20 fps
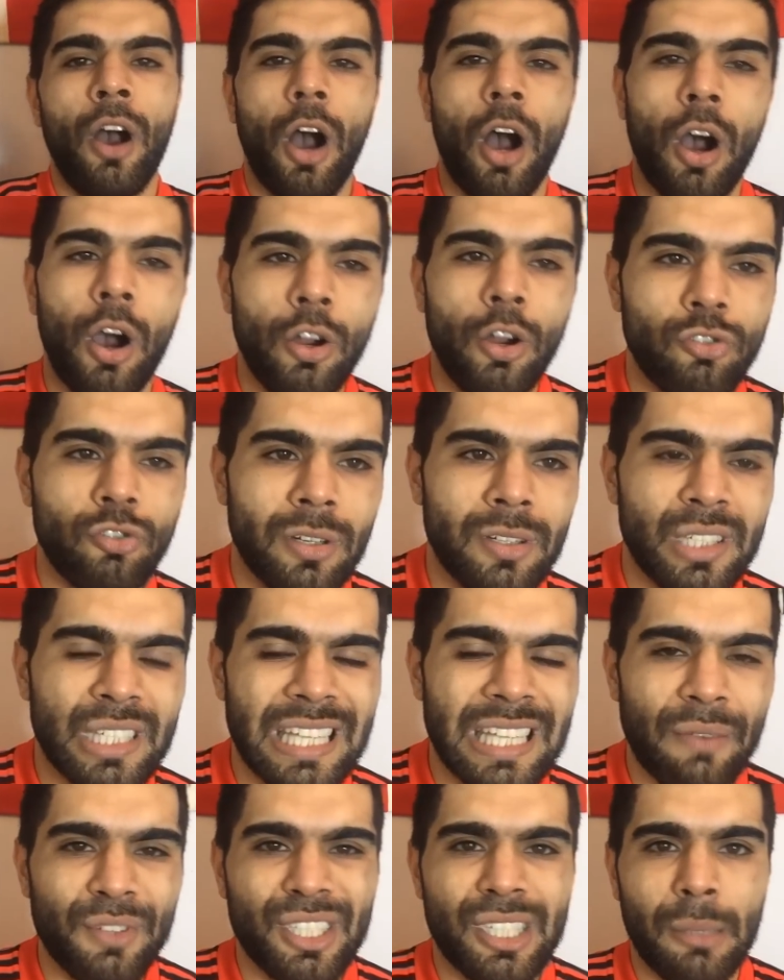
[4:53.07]

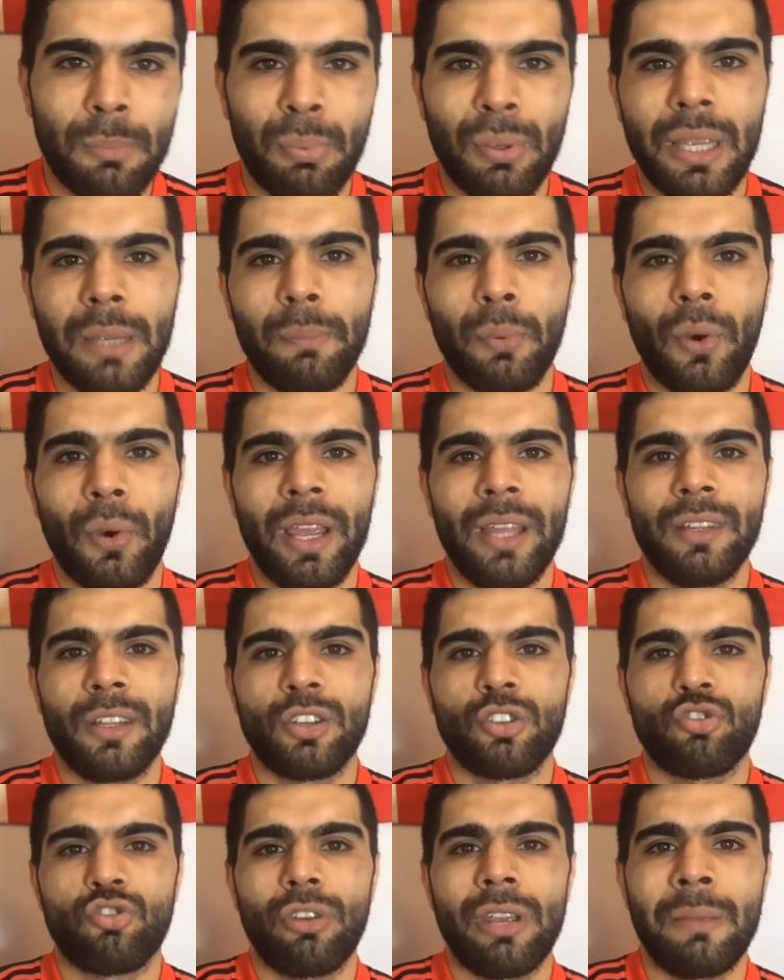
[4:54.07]
170 people in the
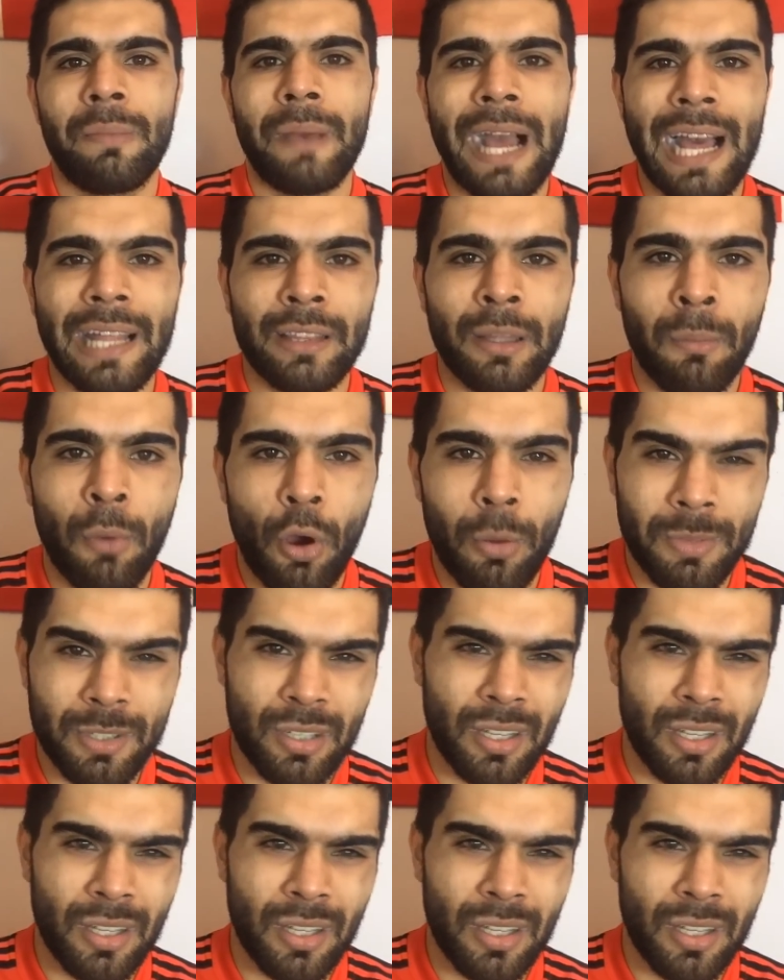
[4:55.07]
stream at the moment.